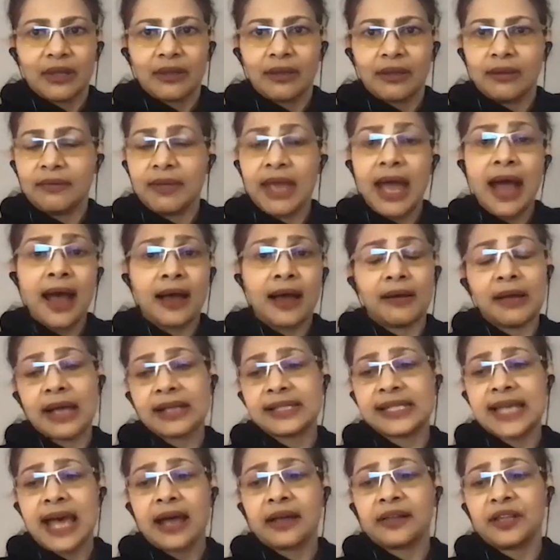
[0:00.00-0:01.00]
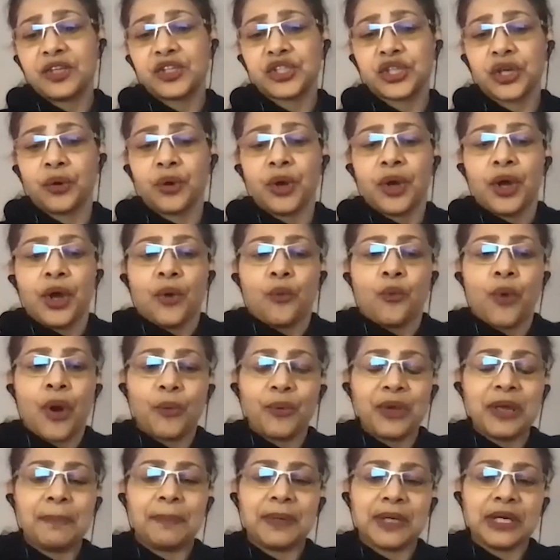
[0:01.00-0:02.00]
Yeah, exactly. So what
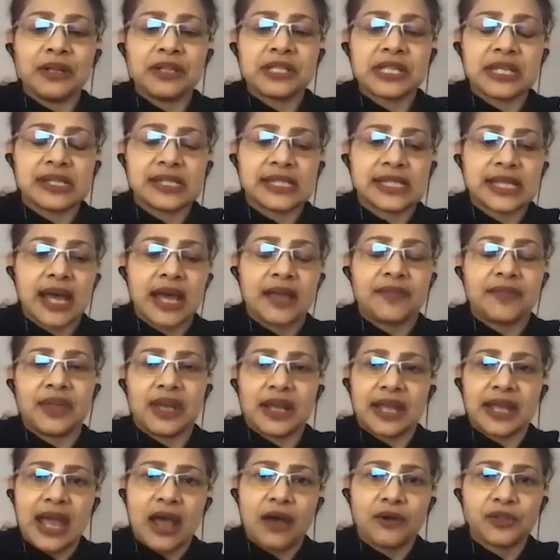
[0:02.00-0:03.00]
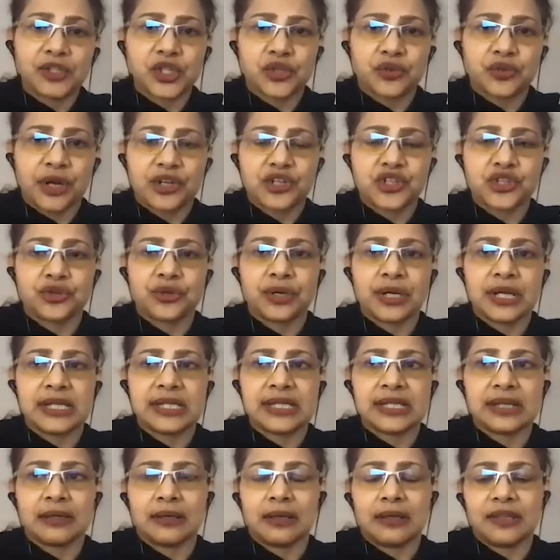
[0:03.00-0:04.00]
we built inside the account structure is
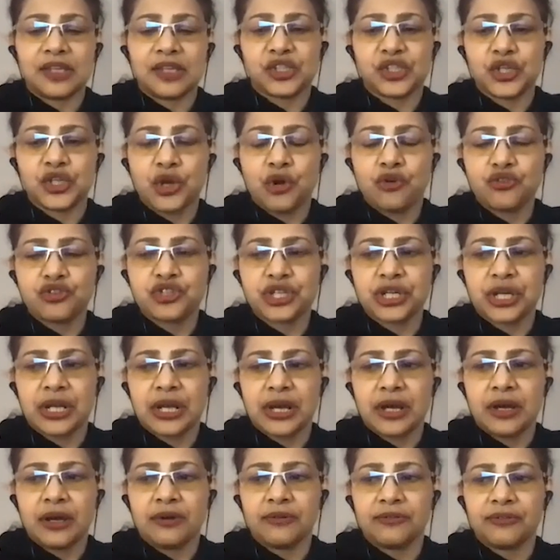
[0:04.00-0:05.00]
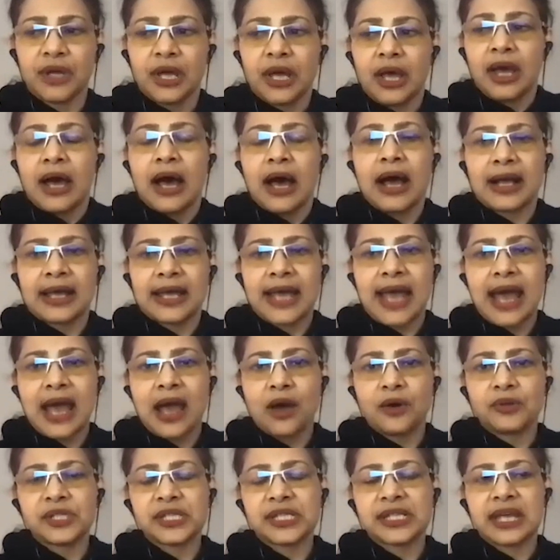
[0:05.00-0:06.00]
this notion of
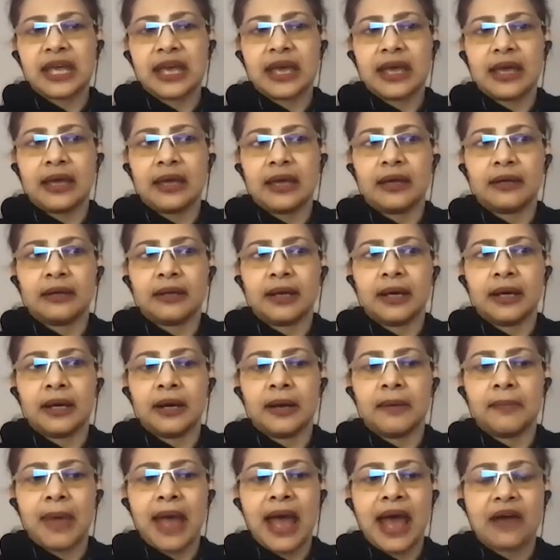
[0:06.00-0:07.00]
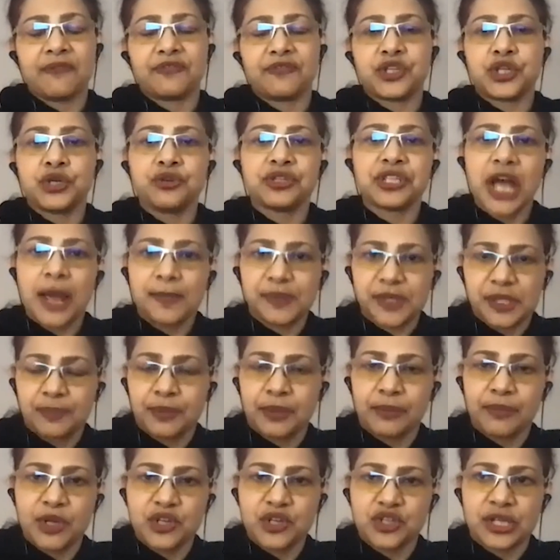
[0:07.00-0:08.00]
accounts can uh, have two types of
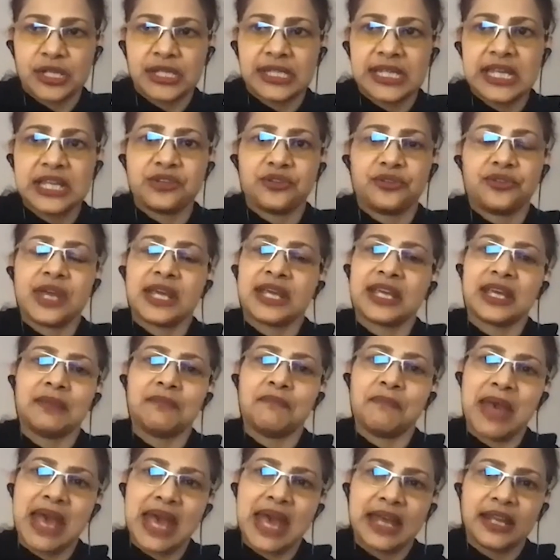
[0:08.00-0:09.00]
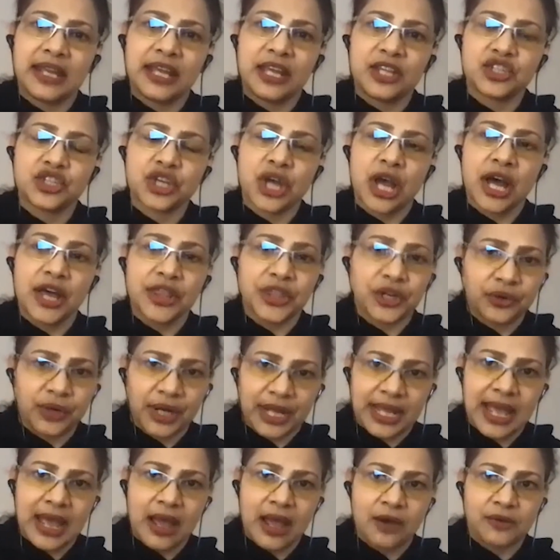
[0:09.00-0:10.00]
permissions either they can manage other
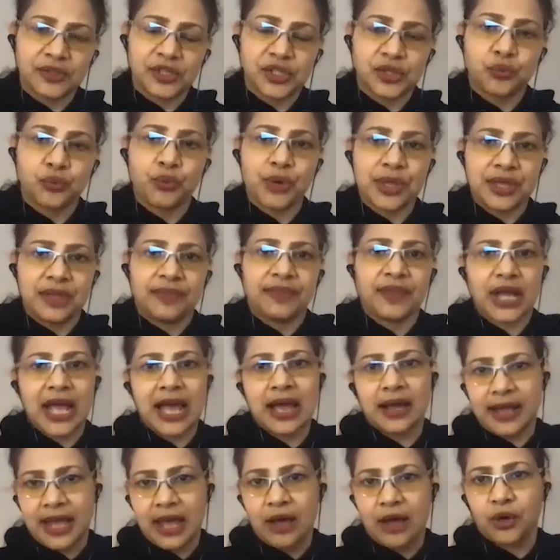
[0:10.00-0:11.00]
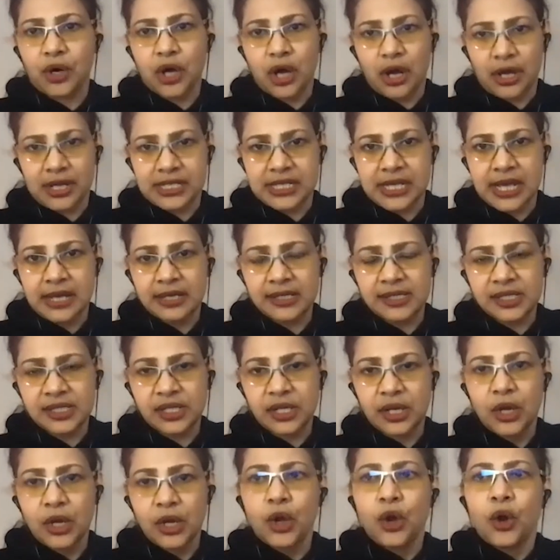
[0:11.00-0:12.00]
accounts within the account context
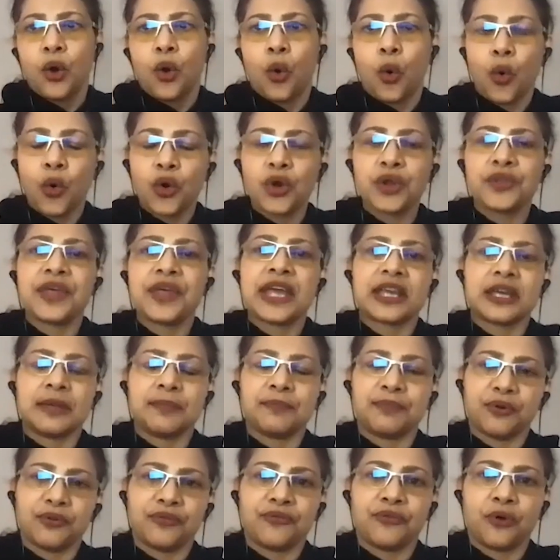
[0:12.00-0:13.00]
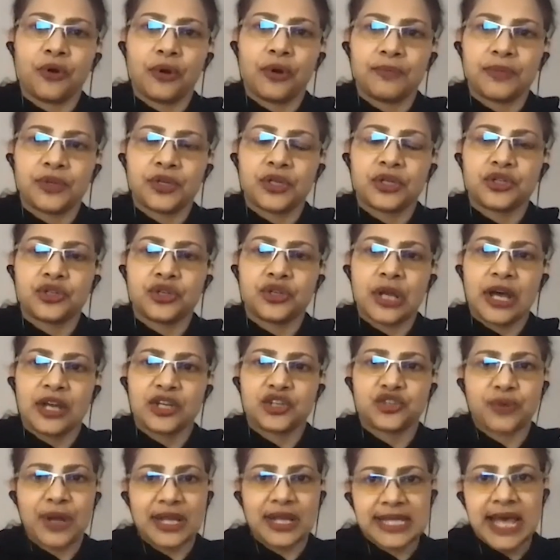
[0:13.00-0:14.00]
or they can perform uh,
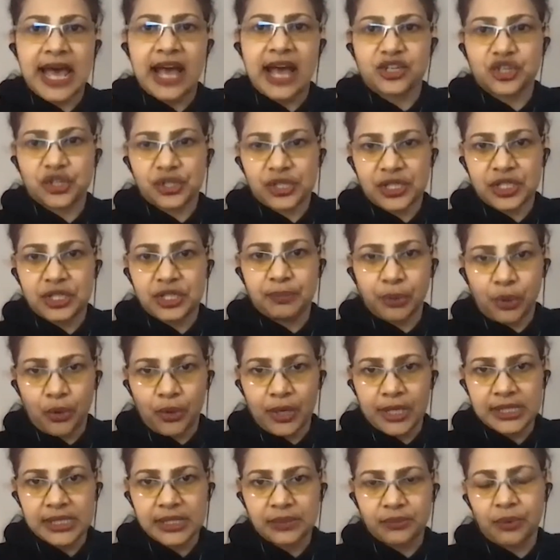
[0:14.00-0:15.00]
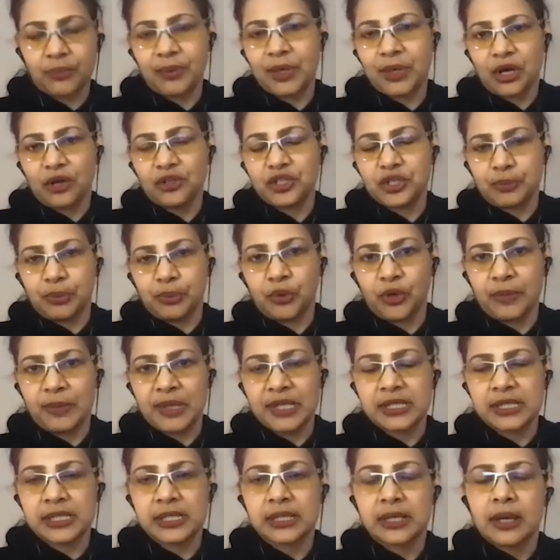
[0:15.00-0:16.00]
transactions deploys what we call
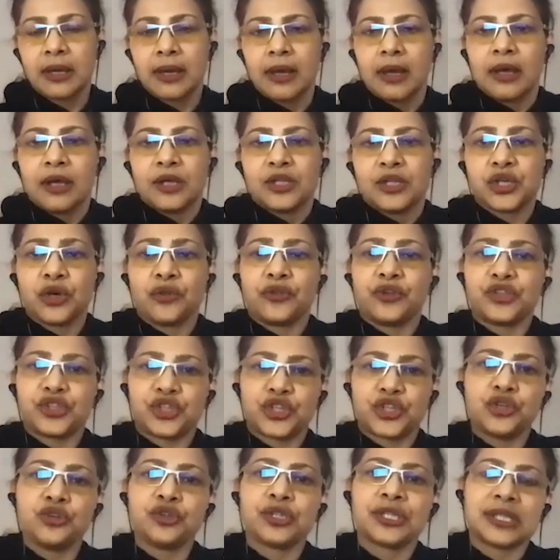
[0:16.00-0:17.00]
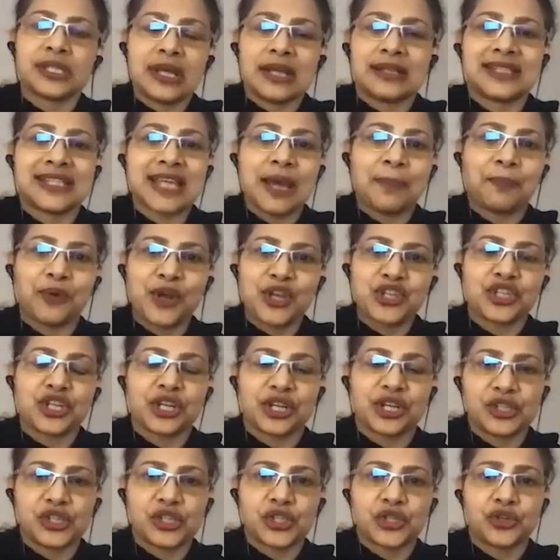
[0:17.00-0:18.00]
deployments so there's two, it's separation of
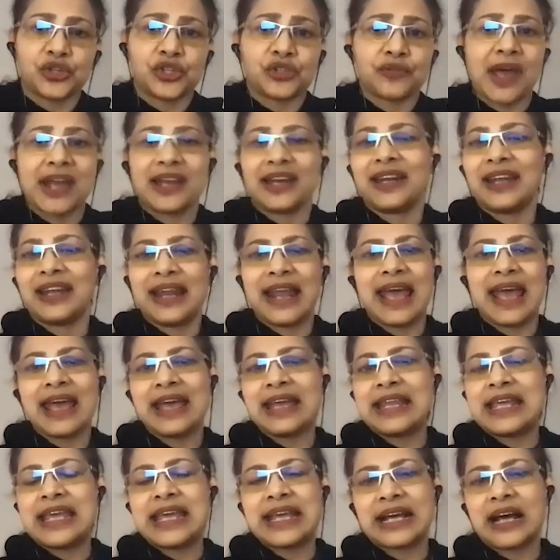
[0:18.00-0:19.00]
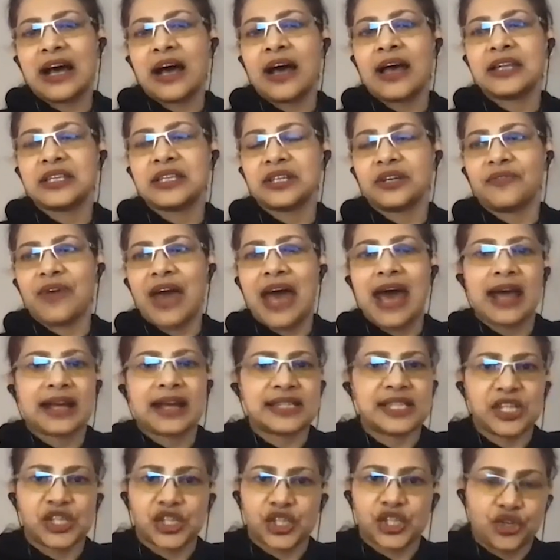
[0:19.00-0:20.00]
concerns, right? And in any kind of
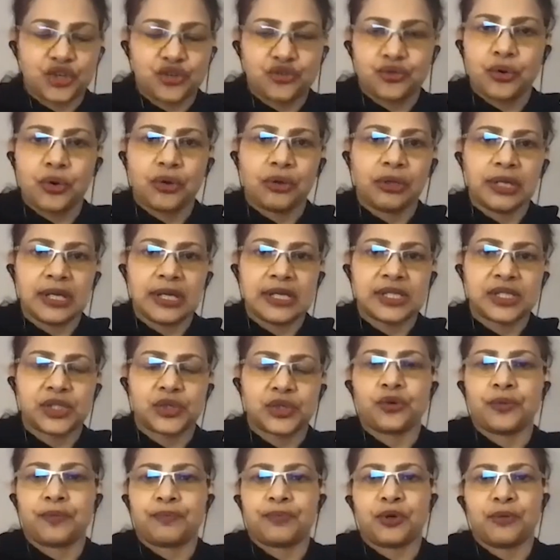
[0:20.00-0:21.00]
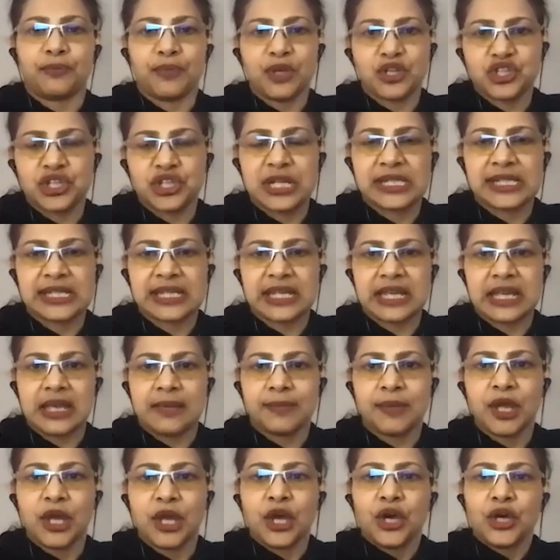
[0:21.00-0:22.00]
access control list or permissioning scheme,
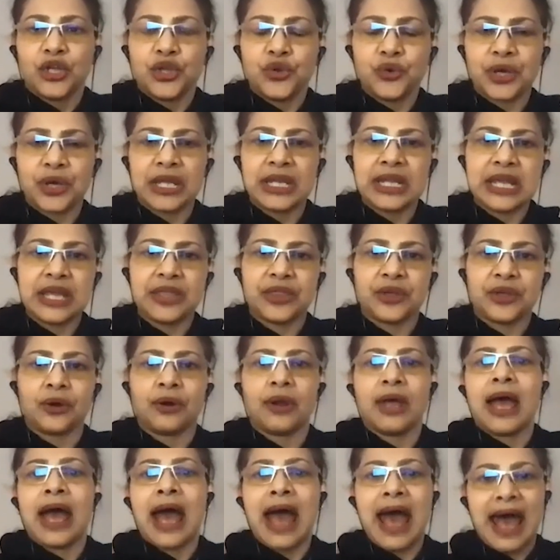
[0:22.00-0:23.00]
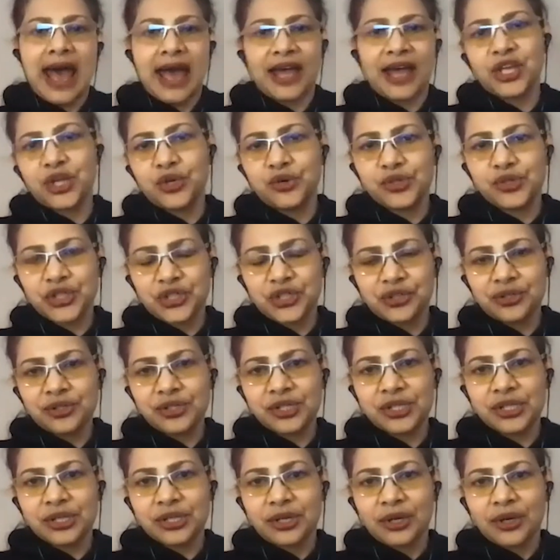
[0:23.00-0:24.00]
you can either add
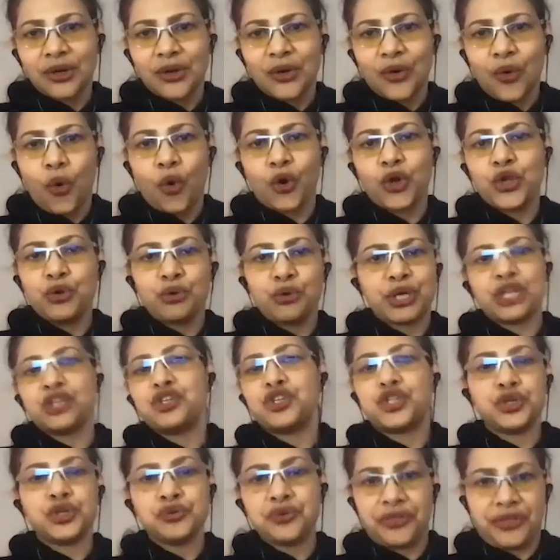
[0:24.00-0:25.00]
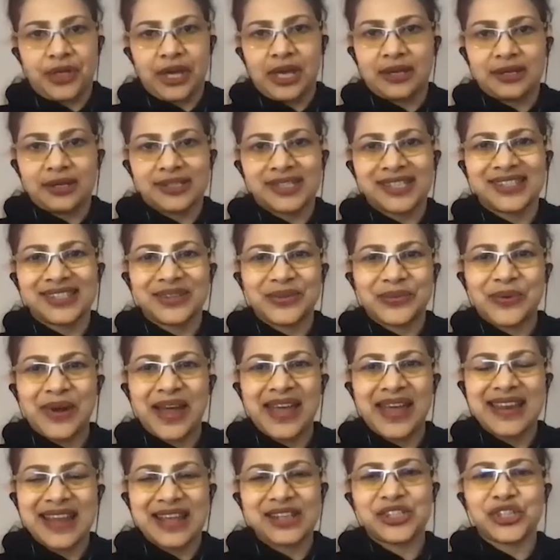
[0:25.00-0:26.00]
users or you can do things,
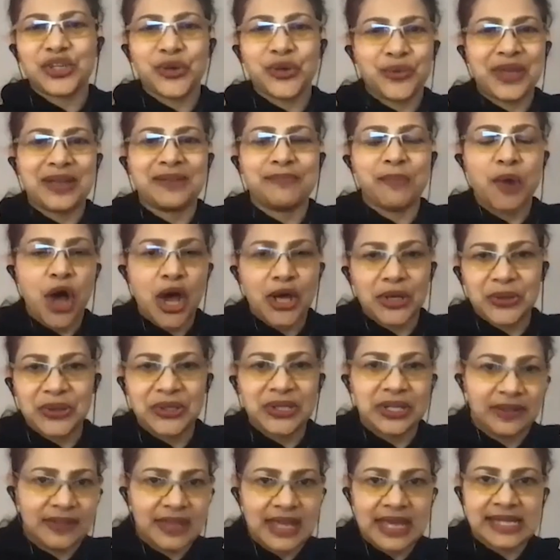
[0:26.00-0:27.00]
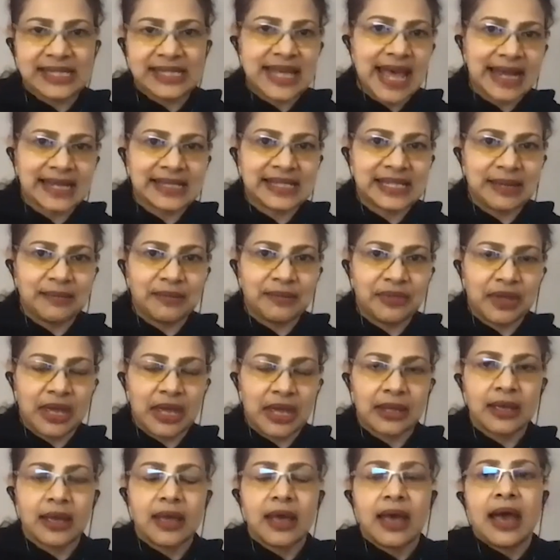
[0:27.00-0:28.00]
right? And so we mm-hmm. modeled the exact same thing.
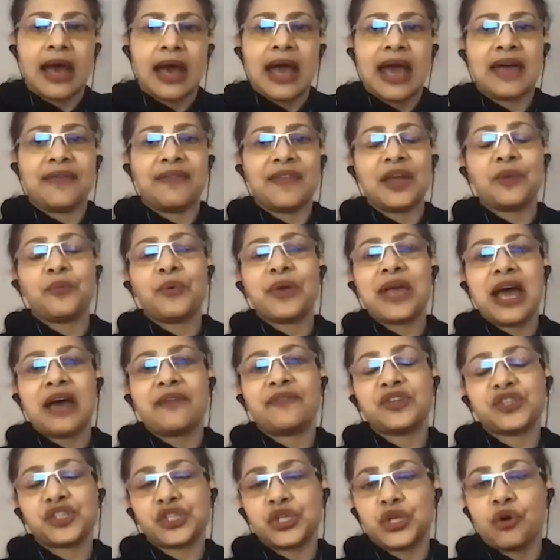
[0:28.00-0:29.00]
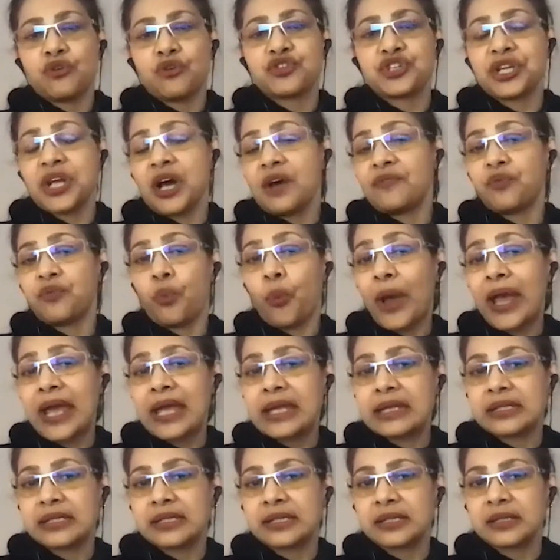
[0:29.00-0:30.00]
Yeah. And then we have this notion of
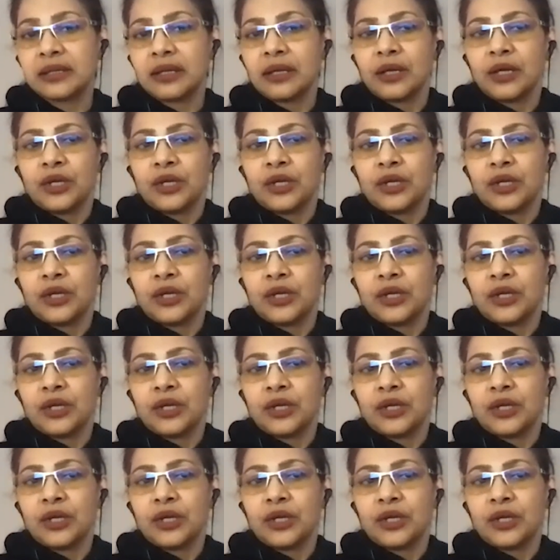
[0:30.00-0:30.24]
weights.